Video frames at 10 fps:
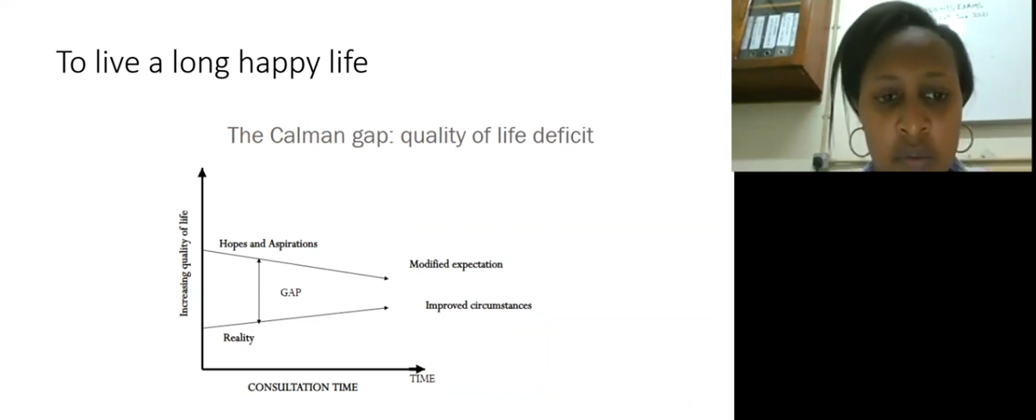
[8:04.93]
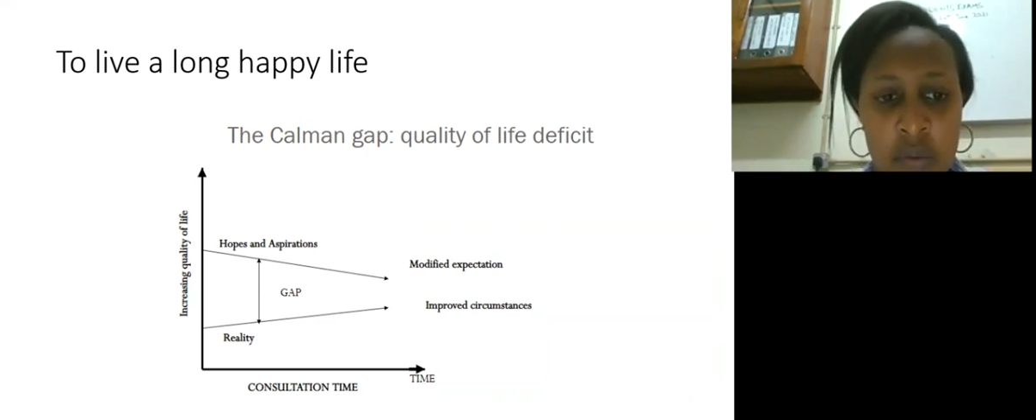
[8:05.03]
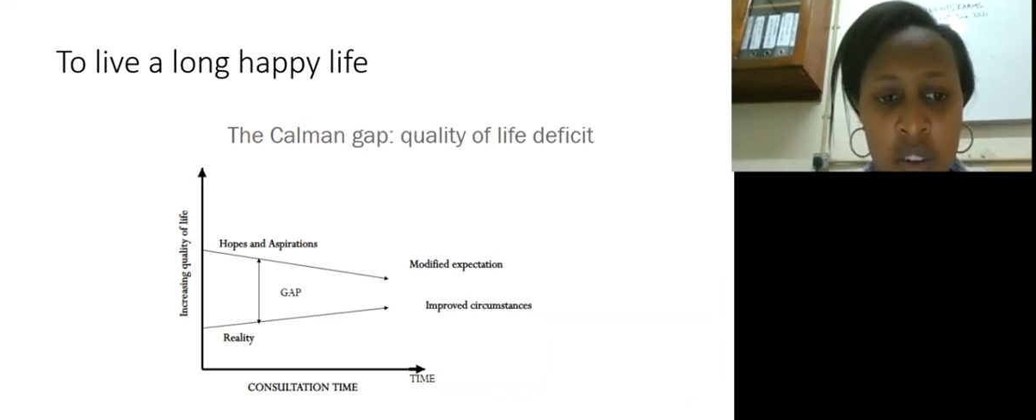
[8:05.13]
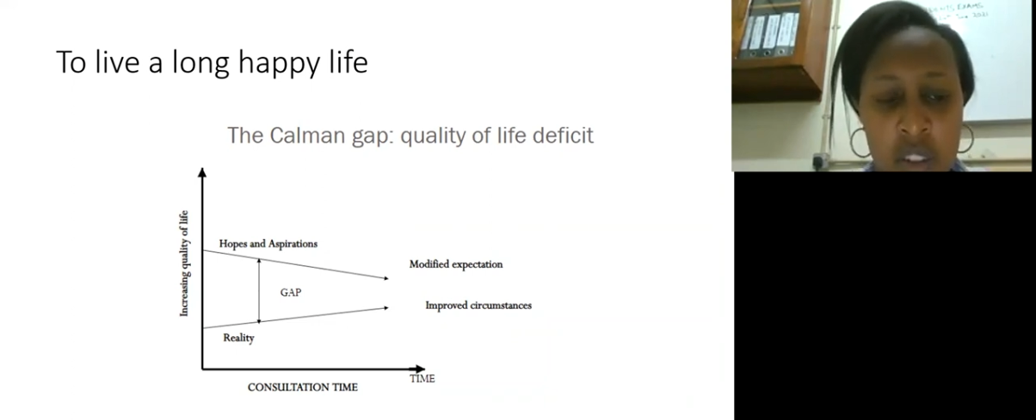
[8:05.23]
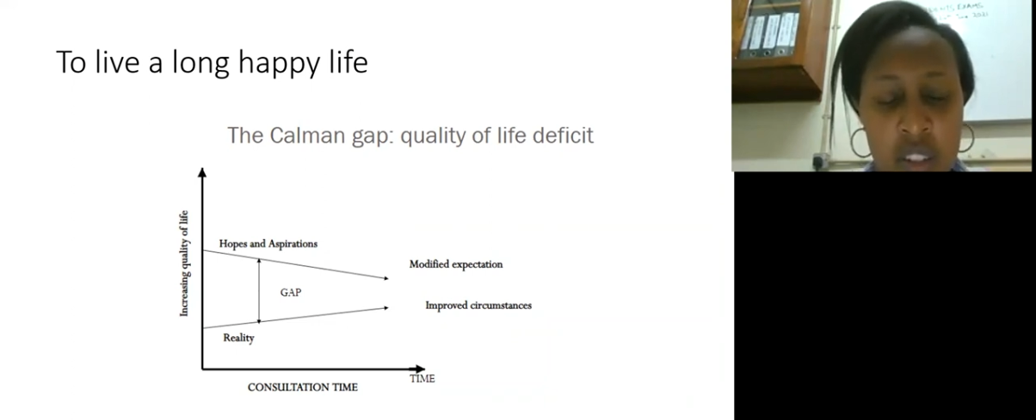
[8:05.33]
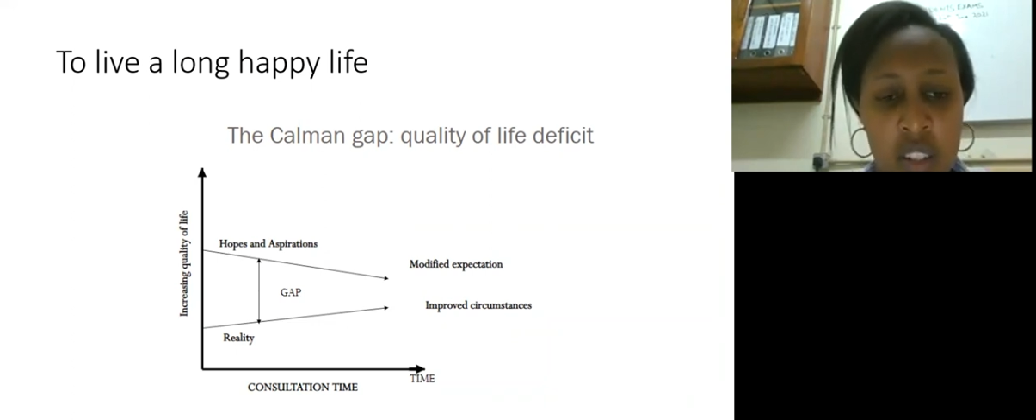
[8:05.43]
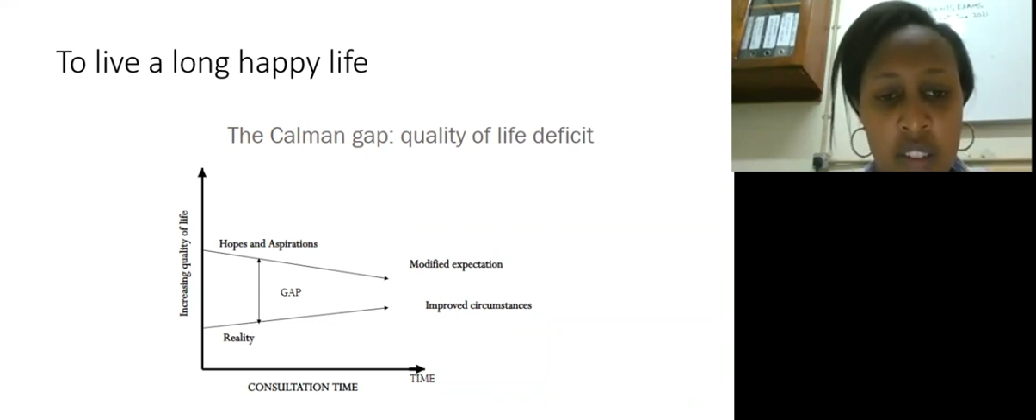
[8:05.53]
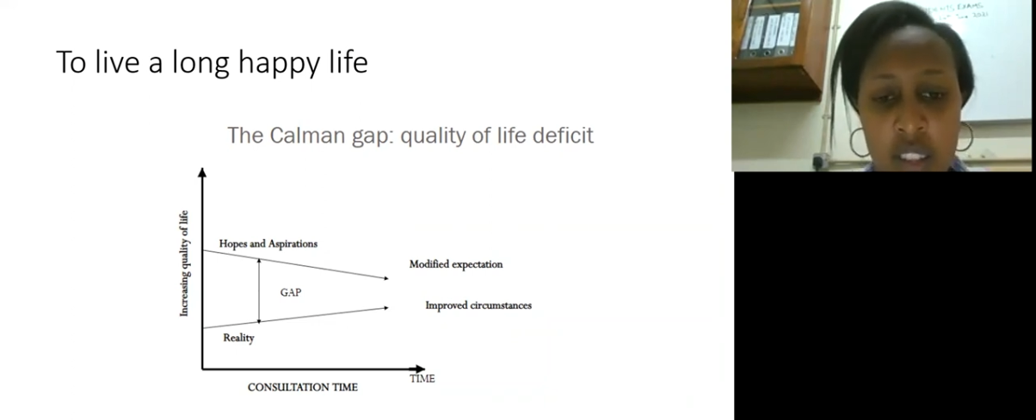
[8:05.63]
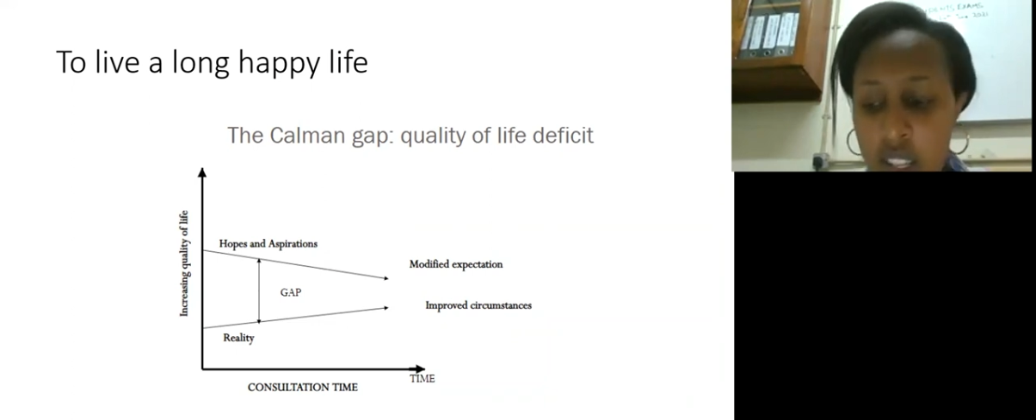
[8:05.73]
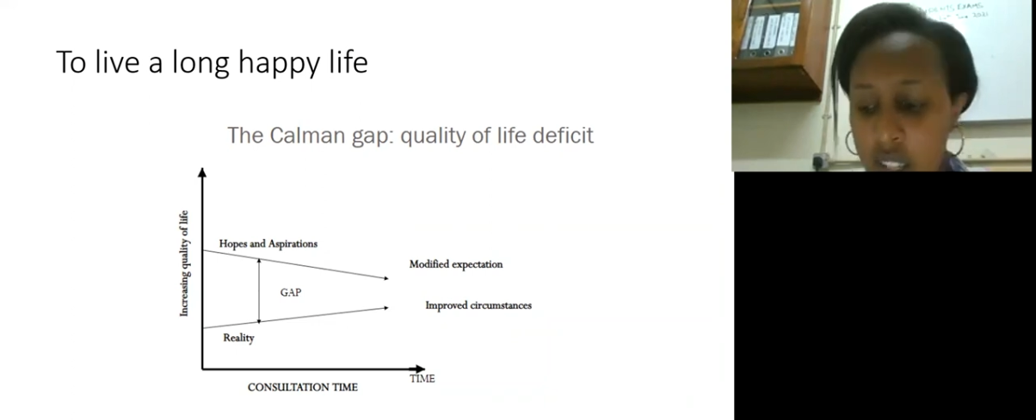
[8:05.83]
very
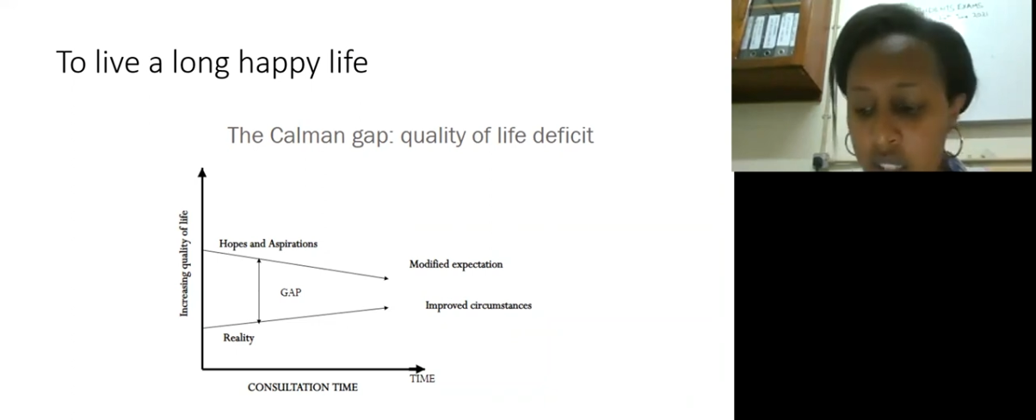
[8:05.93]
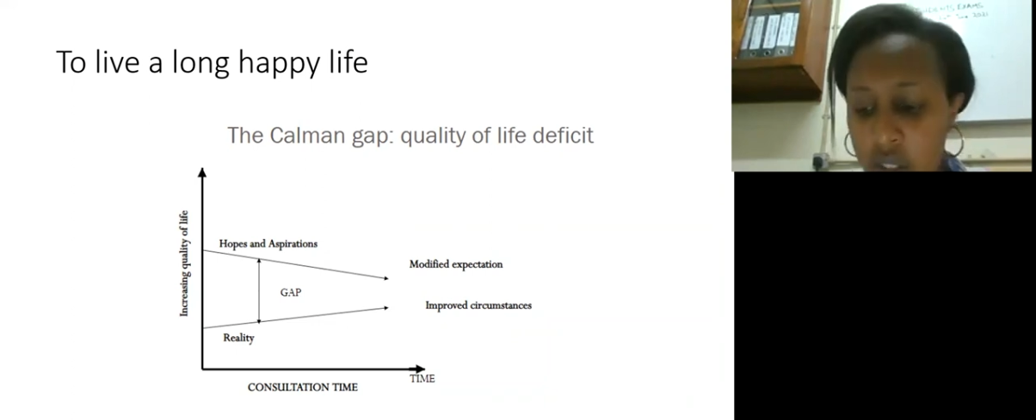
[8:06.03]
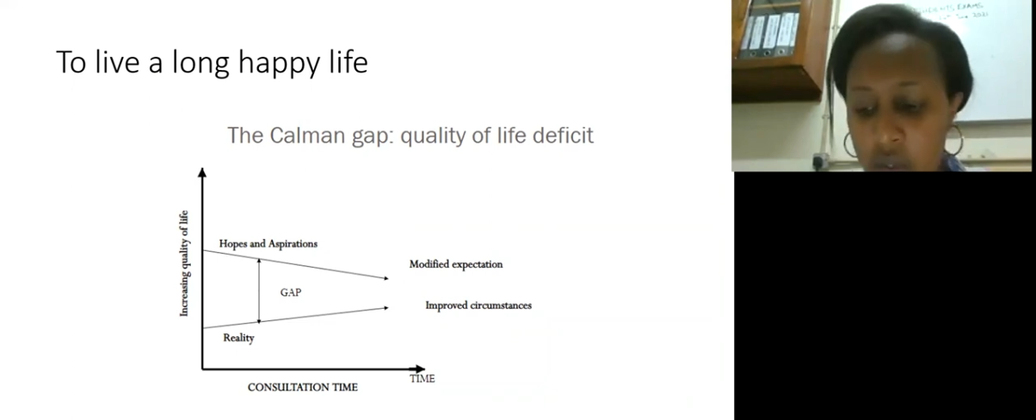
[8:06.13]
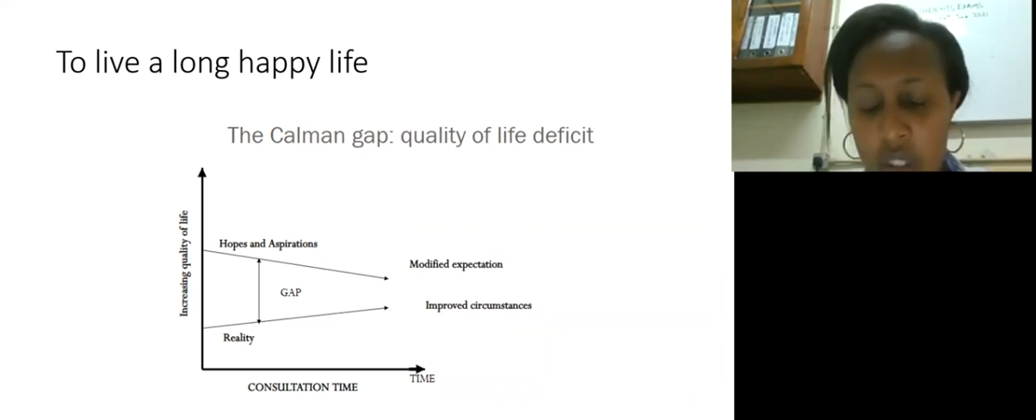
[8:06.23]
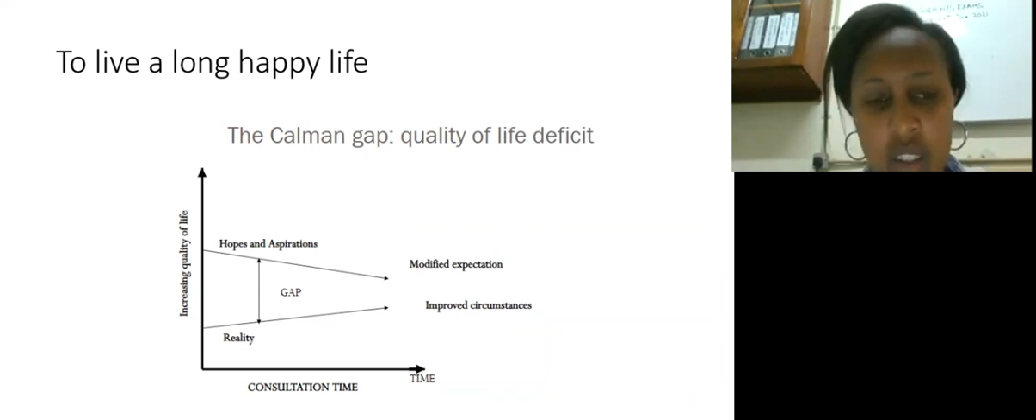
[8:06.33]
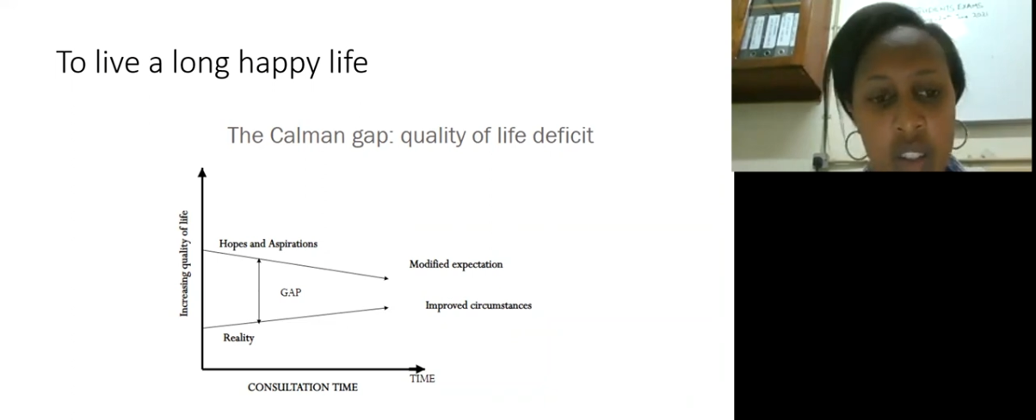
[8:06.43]
significantly different,